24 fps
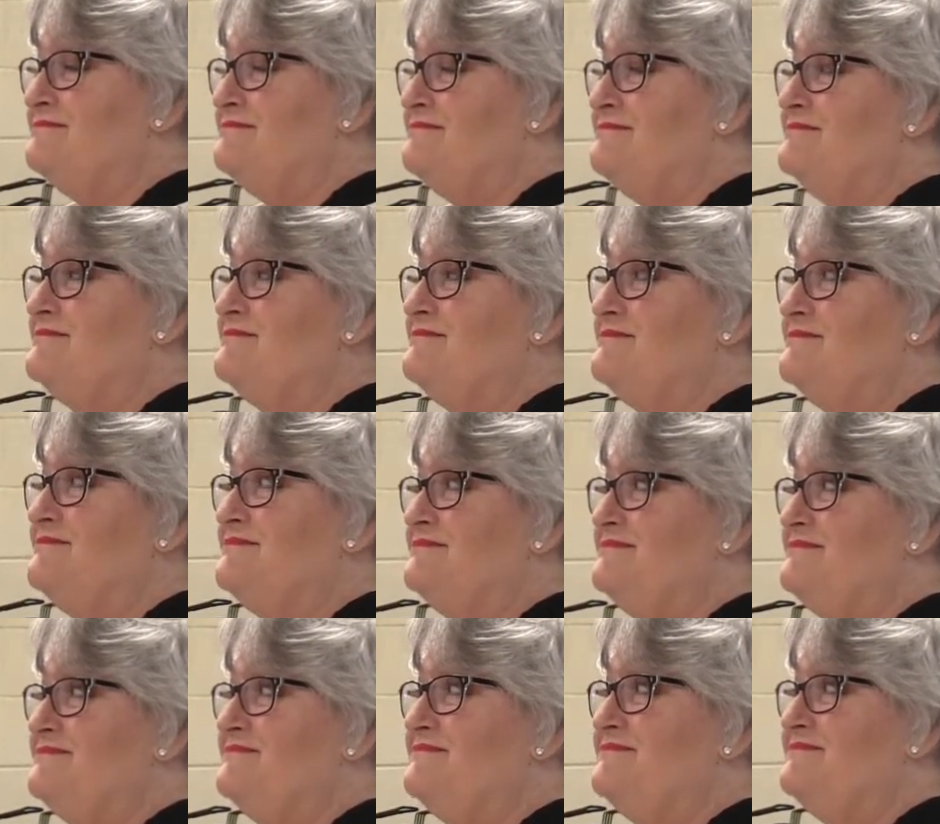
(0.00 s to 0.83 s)

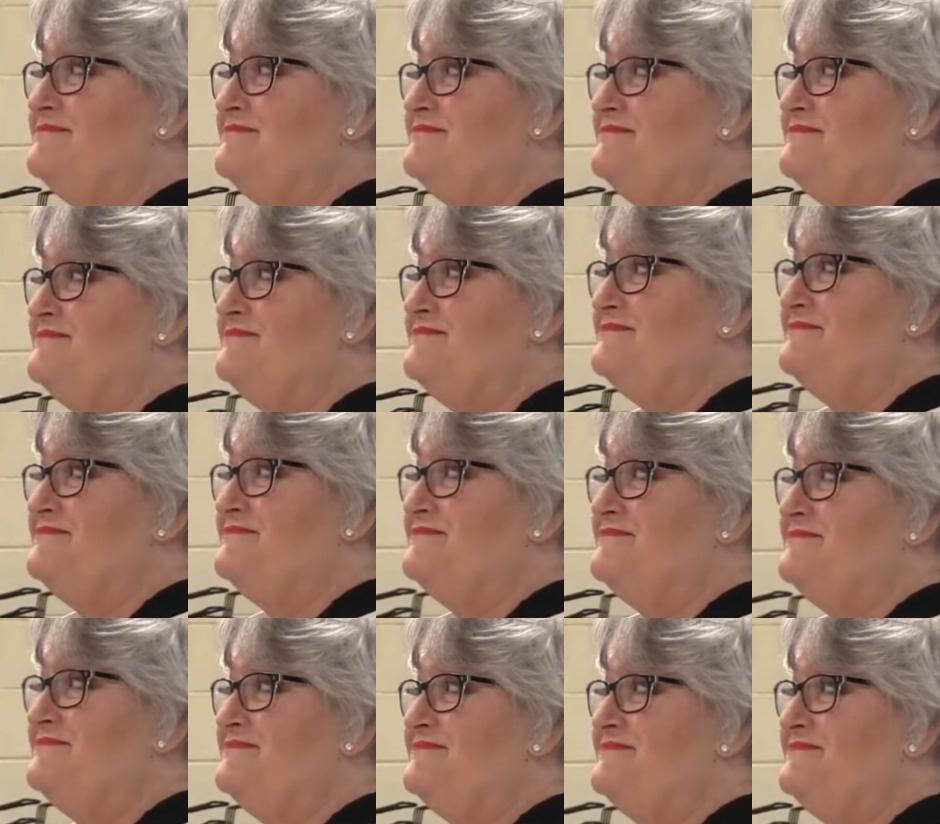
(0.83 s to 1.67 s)

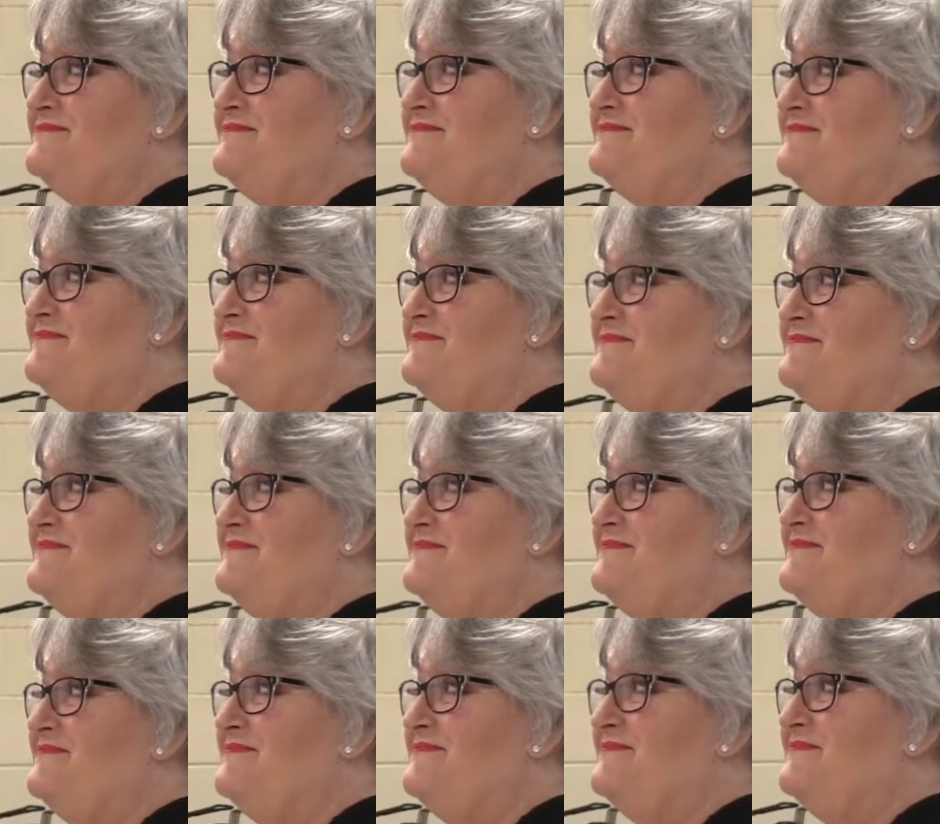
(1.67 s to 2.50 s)

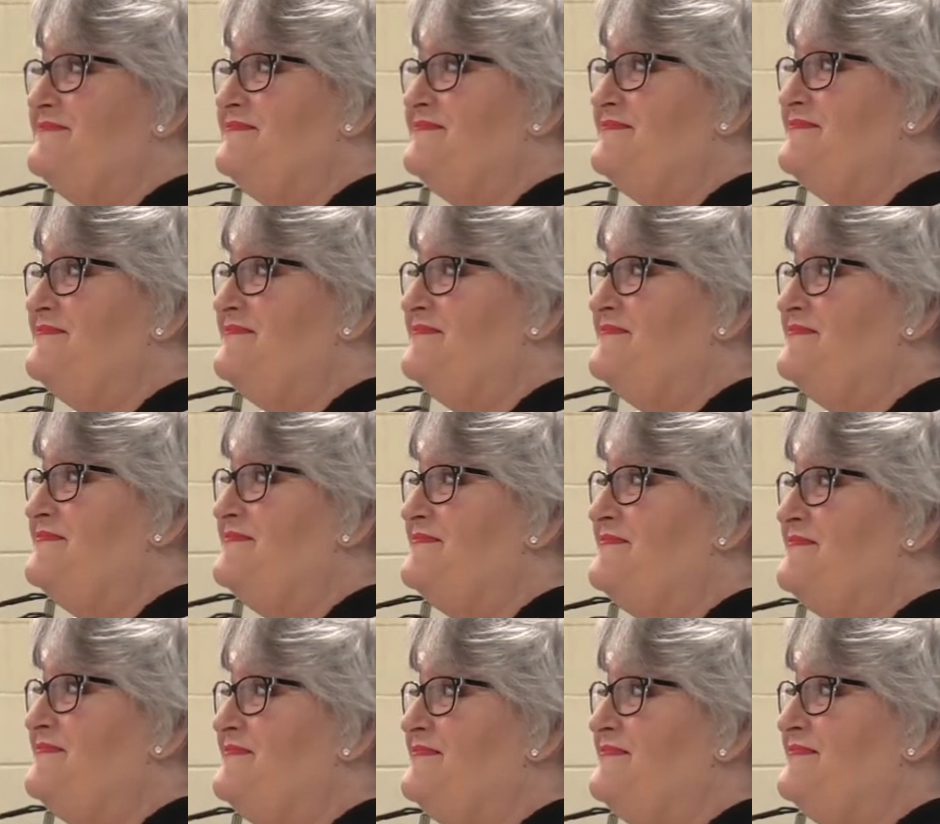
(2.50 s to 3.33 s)

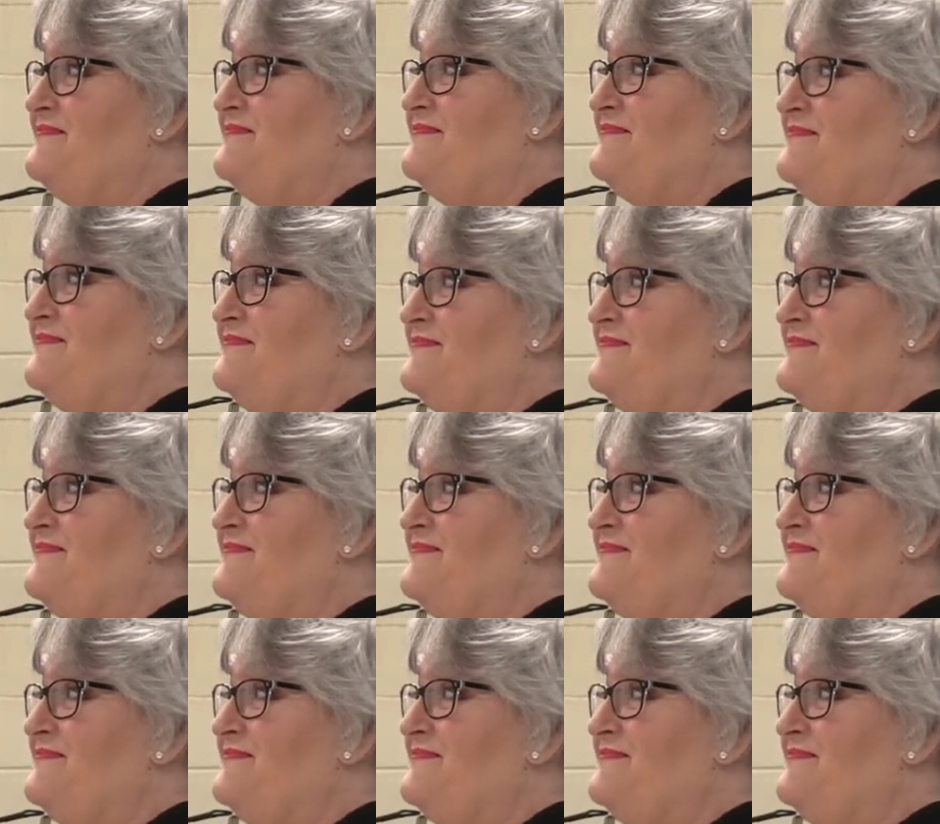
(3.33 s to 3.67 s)
[no speech]